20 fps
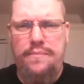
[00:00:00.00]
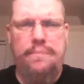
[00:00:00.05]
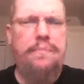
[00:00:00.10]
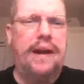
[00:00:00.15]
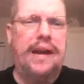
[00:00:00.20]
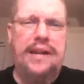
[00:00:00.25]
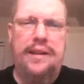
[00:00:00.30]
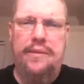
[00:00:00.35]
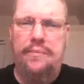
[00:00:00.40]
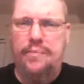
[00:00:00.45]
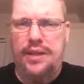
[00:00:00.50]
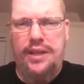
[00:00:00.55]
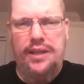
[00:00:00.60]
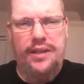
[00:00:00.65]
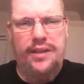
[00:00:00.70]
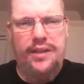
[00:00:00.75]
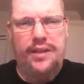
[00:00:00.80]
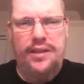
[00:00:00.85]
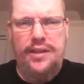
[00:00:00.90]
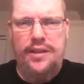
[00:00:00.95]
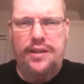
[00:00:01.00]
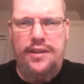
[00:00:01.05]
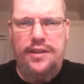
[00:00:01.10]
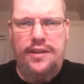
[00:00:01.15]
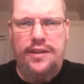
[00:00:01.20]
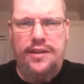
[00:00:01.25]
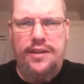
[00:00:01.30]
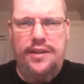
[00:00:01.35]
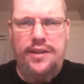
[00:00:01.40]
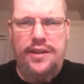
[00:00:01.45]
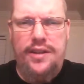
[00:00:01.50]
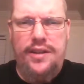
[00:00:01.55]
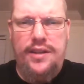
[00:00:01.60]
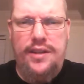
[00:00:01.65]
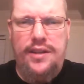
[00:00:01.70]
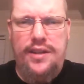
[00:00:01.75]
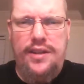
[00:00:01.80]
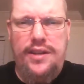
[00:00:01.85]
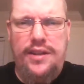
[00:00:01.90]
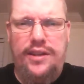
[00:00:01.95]
Bite me.
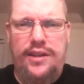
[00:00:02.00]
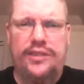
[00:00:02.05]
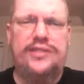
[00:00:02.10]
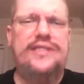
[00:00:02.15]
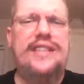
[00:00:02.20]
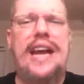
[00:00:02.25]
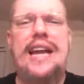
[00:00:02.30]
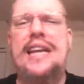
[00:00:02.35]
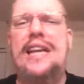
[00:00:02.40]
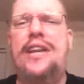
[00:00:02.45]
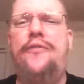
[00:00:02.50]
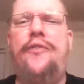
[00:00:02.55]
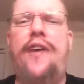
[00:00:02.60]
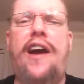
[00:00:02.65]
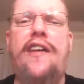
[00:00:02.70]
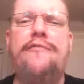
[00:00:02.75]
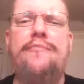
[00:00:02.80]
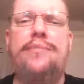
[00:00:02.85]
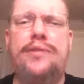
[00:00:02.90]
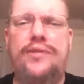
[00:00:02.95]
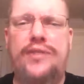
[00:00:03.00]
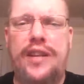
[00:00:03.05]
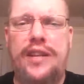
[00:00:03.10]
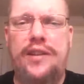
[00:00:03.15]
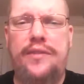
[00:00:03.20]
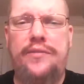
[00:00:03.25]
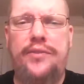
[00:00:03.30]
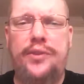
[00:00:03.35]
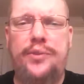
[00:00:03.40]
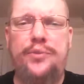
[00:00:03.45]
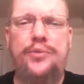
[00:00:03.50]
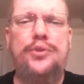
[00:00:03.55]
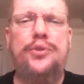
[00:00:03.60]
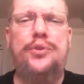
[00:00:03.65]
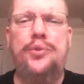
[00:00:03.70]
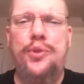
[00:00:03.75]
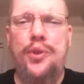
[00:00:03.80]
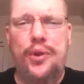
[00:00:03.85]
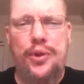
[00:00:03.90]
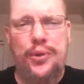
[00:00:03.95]
Because 95% of you
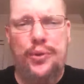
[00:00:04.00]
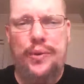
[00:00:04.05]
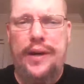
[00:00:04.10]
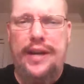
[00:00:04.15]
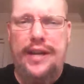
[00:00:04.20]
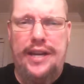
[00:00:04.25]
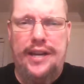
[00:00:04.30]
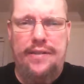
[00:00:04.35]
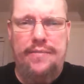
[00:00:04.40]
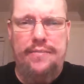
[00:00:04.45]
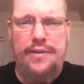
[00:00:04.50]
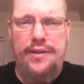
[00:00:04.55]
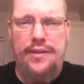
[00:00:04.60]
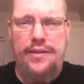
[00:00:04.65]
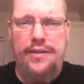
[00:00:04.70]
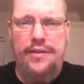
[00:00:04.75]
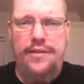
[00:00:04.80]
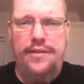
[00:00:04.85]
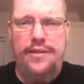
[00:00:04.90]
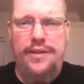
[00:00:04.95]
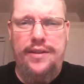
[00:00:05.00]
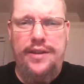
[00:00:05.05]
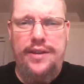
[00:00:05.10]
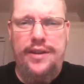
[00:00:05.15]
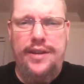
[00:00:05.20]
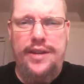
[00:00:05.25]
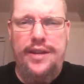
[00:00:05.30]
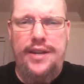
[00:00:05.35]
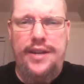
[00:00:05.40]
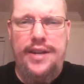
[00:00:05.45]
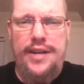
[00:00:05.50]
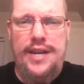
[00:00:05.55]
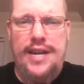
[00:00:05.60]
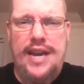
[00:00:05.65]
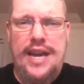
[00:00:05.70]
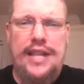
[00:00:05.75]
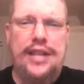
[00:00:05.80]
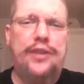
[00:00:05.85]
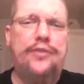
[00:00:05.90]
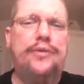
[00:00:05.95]
do know who I am.
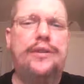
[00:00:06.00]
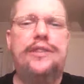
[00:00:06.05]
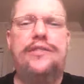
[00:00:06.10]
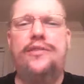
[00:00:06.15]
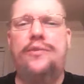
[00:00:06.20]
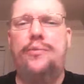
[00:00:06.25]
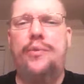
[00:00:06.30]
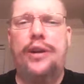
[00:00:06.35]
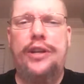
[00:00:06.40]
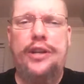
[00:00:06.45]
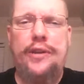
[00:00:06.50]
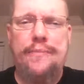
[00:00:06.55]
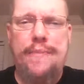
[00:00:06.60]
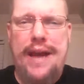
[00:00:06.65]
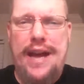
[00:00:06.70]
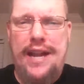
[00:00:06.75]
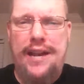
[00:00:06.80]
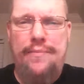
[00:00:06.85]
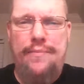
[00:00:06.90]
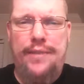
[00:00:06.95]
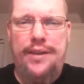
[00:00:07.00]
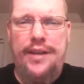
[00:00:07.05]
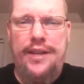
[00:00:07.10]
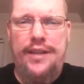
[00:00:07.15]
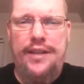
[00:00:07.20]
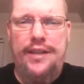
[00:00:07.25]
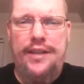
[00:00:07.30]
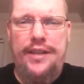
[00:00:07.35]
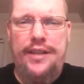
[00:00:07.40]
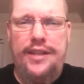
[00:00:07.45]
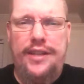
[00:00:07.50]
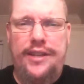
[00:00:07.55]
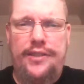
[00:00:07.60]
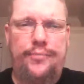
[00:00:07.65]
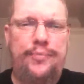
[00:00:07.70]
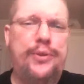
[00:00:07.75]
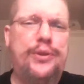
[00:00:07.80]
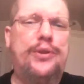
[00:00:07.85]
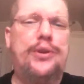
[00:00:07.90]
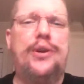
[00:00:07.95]
And the reason why you're mad at me
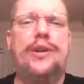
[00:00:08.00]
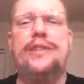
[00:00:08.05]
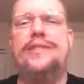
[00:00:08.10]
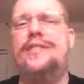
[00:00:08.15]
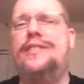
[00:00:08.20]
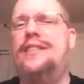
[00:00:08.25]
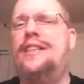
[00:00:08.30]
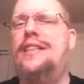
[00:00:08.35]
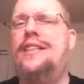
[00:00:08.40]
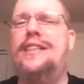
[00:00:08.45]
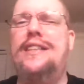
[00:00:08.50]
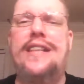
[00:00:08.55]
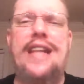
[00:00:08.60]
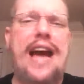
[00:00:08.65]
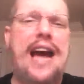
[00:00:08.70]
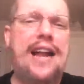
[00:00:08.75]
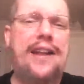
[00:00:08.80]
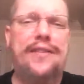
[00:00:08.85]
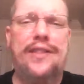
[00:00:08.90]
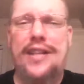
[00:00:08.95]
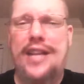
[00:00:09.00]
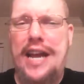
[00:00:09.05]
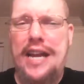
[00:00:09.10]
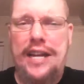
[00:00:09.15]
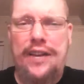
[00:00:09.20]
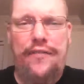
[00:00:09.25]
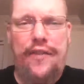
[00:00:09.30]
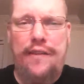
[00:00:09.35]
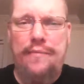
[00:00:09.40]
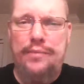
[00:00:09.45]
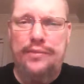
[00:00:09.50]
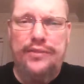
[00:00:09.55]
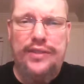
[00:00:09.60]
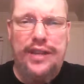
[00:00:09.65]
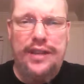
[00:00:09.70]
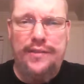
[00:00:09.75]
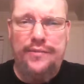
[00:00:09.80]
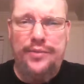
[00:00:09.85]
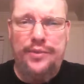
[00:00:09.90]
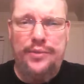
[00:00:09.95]
is because out of the
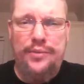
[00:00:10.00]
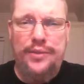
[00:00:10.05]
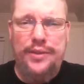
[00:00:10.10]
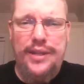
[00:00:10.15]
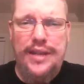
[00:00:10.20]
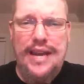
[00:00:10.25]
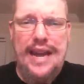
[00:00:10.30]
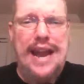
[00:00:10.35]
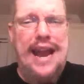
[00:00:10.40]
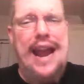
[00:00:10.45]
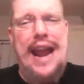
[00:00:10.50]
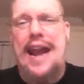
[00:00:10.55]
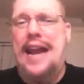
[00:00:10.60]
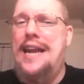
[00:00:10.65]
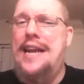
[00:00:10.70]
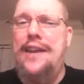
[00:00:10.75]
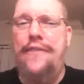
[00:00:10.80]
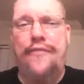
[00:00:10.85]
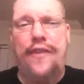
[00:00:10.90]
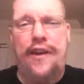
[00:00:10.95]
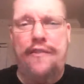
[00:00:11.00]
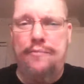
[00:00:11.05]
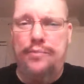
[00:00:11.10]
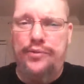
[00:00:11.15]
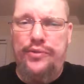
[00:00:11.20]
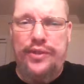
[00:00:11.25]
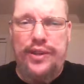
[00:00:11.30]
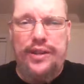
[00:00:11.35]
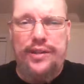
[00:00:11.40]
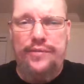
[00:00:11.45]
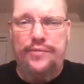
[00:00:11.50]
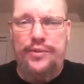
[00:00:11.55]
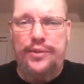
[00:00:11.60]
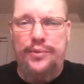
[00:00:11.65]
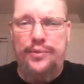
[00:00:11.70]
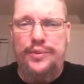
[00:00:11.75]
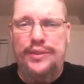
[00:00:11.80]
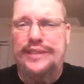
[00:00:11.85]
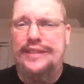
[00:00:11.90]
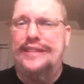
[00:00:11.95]
95% of you, 85% of
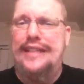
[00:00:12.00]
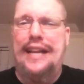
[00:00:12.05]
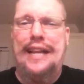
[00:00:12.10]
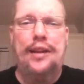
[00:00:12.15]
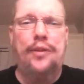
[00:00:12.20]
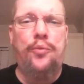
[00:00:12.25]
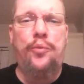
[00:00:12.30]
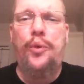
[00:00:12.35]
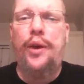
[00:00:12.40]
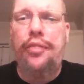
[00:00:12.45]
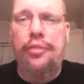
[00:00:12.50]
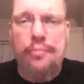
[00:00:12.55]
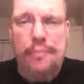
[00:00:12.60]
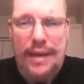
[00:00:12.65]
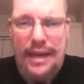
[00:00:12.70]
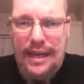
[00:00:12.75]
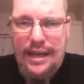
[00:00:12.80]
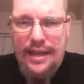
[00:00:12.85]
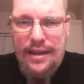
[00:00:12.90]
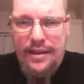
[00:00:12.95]
you did it with me.